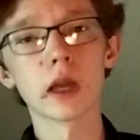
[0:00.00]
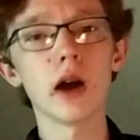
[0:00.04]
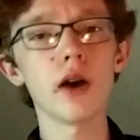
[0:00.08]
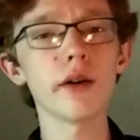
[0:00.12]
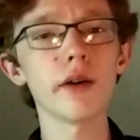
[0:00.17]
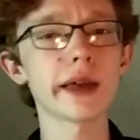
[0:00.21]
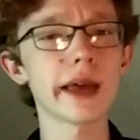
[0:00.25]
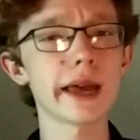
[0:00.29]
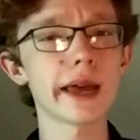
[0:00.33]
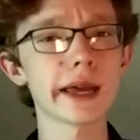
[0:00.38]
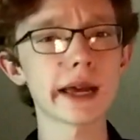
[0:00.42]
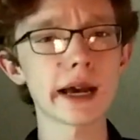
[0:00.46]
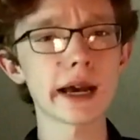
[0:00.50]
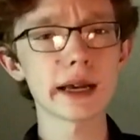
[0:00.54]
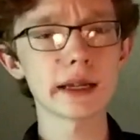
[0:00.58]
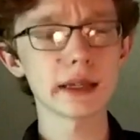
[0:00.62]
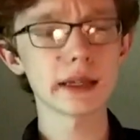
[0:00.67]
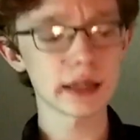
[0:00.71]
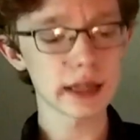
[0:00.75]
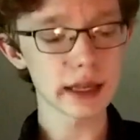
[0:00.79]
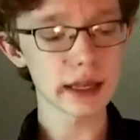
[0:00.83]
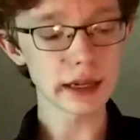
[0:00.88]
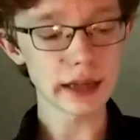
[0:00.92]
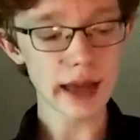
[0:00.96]
Okay
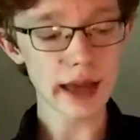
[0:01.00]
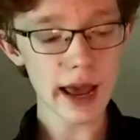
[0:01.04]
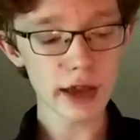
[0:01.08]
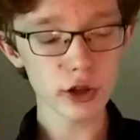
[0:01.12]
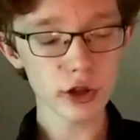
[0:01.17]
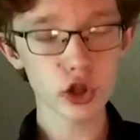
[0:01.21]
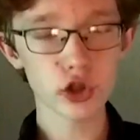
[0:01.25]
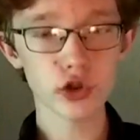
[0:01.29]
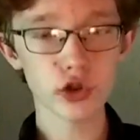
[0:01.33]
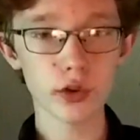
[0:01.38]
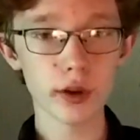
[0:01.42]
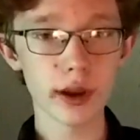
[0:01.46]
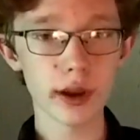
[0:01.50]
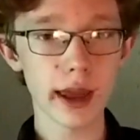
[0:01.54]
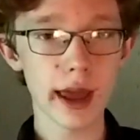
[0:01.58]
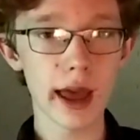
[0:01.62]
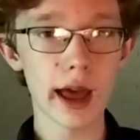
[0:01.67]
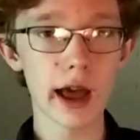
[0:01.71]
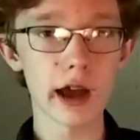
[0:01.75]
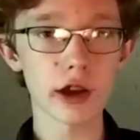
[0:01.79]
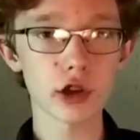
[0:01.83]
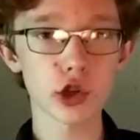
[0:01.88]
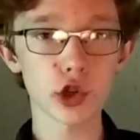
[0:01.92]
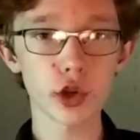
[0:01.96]
guys, the last trick
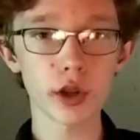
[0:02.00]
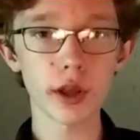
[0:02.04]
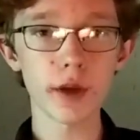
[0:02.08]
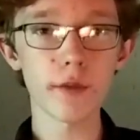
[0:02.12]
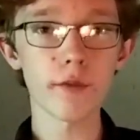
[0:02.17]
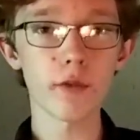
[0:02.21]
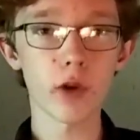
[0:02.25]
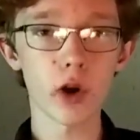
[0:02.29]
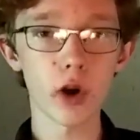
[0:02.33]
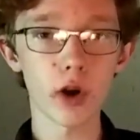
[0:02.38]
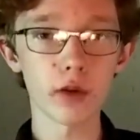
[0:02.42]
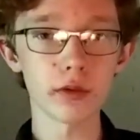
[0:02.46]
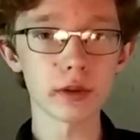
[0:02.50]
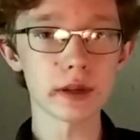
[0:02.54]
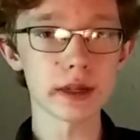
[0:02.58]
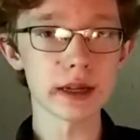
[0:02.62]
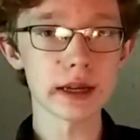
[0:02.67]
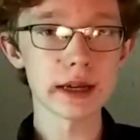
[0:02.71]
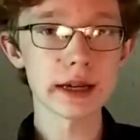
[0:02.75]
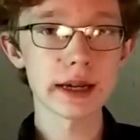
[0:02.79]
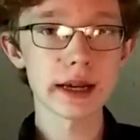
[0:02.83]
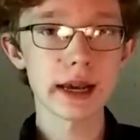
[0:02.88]
actually involves